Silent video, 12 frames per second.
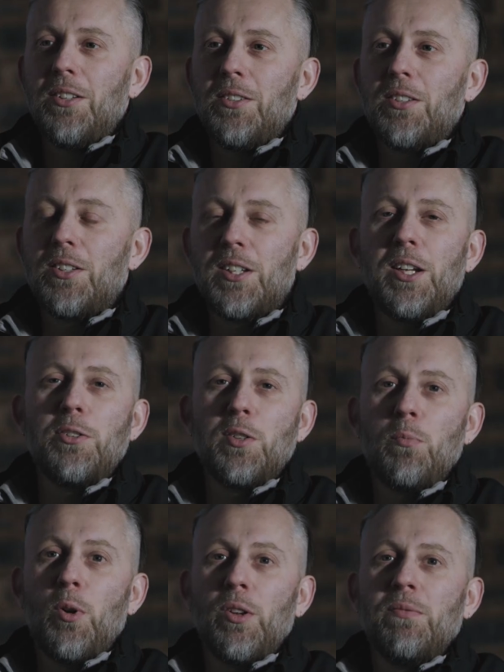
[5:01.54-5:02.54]
To see
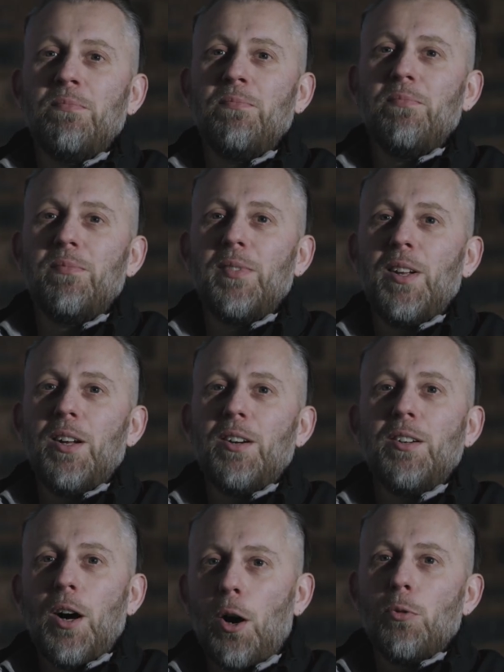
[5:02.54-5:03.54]
someone
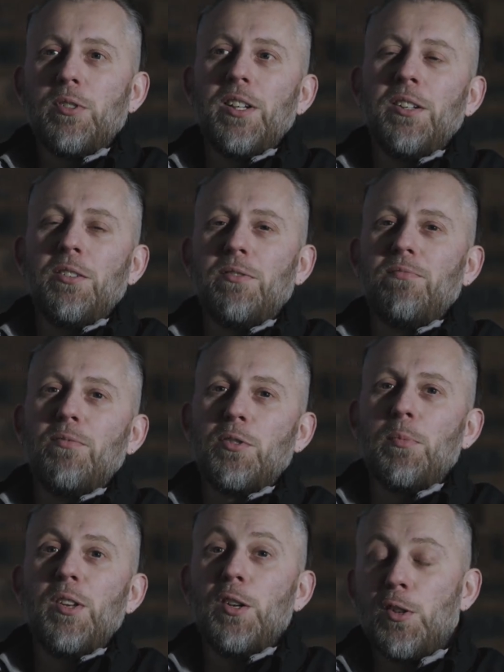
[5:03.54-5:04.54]
holding
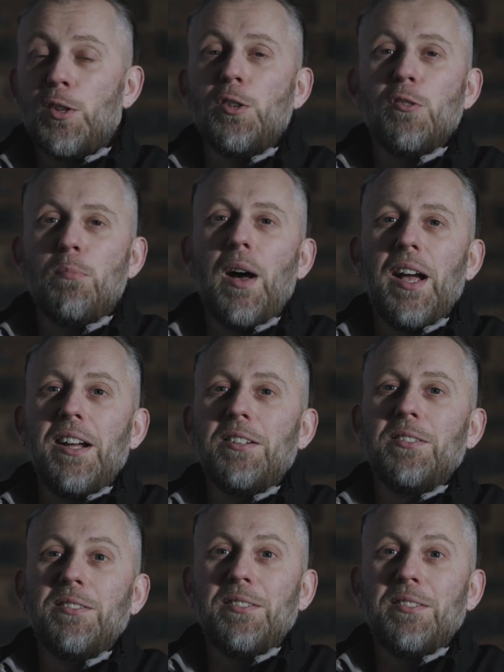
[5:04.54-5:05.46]
something that you've made